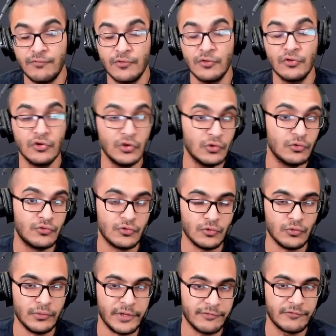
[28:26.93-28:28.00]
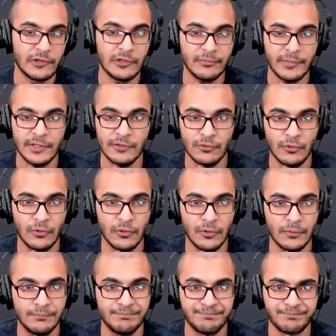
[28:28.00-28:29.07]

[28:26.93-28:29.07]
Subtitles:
new to development, or